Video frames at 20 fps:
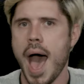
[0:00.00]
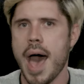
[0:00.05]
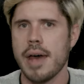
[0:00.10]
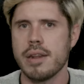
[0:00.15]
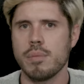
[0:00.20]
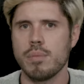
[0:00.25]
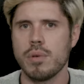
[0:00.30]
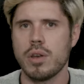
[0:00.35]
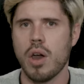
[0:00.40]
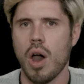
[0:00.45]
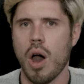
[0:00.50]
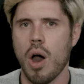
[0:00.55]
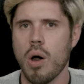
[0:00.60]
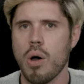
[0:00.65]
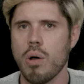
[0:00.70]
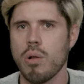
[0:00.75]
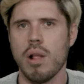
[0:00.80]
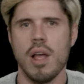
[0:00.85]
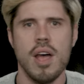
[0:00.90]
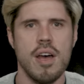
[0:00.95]
Adam
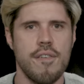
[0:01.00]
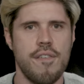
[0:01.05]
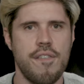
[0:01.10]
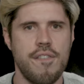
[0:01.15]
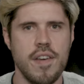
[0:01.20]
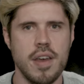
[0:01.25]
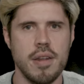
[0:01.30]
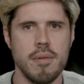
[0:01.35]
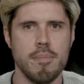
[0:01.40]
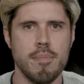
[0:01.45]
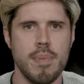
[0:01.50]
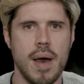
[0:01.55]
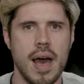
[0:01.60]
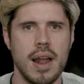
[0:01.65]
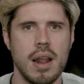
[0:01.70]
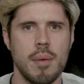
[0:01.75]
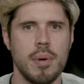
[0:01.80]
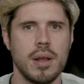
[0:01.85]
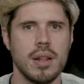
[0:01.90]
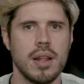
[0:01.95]
Cole, Finn
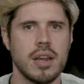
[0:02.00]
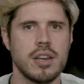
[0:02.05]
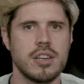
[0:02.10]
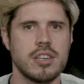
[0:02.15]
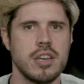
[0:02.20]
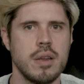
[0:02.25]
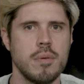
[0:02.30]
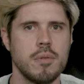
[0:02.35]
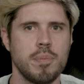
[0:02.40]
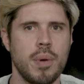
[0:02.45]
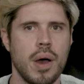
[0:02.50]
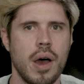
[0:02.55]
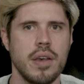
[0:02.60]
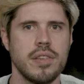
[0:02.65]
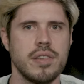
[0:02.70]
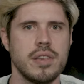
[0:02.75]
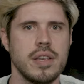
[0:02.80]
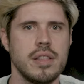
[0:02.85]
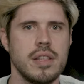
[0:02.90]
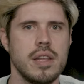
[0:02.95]
Balor, but like ships
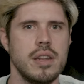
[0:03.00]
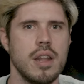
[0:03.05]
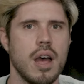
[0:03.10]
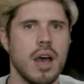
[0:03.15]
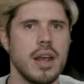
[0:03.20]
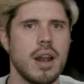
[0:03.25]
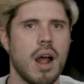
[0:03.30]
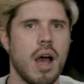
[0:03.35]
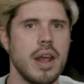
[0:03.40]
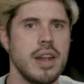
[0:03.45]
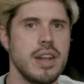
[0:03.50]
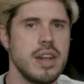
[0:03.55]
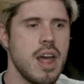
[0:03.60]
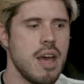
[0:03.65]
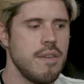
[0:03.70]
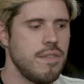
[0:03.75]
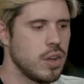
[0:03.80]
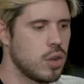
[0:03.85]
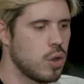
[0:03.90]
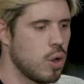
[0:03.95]
passing in the night, I
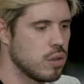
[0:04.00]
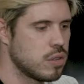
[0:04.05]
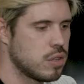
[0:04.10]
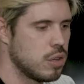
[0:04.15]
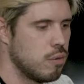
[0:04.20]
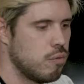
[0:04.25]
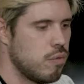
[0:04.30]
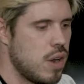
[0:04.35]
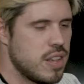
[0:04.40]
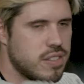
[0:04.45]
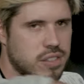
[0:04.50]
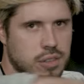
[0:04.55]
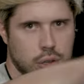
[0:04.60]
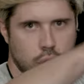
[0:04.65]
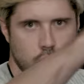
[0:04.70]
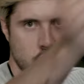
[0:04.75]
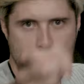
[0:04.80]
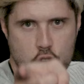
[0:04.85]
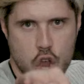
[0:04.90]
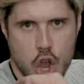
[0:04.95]
never got to
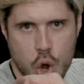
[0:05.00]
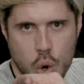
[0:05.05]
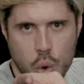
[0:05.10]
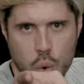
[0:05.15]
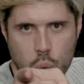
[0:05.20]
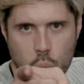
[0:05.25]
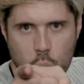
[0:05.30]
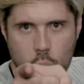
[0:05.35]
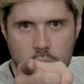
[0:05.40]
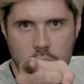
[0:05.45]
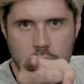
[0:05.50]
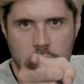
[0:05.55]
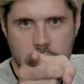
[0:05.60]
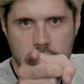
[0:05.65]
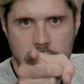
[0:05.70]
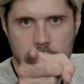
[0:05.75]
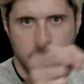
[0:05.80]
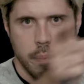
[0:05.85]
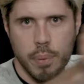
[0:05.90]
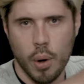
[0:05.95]
wrestle you.
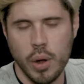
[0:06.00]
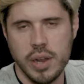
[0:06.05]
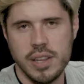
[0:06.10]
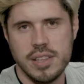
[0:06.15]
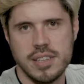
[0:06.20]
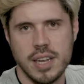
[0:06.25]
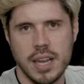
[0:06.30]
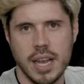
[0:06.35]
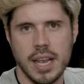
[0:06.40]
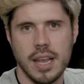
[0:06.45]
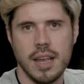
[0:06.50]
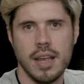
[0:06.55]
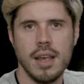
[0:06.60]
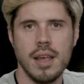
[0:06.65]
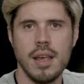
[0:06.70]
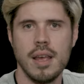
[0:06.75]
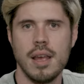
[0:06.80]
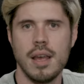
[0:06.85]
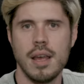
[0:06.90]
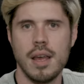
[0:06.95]
Pointing
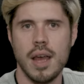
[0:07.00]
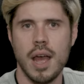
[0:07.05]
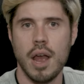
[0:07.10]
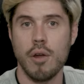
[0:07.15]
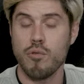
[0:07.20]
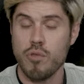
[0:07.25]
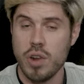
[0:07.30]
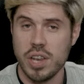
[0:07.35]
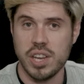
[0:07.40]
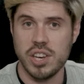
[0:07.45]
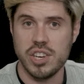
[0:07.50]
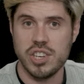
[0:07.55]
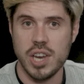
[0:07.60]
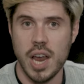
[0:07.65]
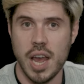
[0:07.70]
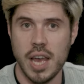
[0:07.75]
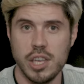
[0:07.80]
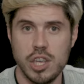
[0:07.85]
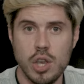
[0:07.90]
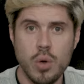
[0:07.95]
at
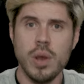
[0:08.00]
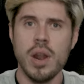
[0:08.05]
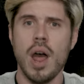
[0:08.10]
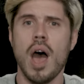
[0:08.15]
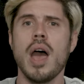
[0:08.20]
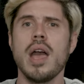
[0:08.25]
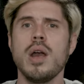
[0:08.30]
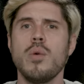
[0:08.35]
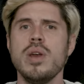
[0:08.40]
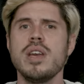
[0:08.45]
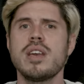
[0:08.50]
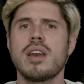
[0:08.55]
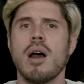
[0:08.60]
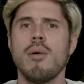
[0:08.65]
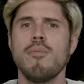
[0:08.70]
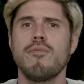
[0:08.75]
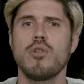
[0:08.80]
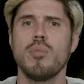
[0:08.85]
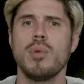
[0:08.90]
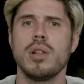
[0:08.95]
Ricochet. You and I, we
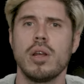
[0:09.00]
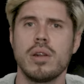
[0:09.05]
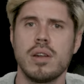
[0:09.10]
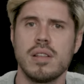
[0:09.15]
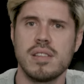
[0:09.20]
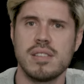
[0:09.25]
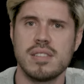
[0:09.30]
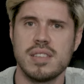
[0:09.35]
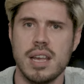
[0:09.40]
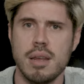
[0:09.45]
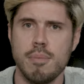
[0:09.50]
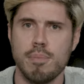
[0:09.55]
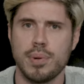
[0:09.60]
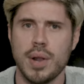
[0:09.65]
come from a lot of the same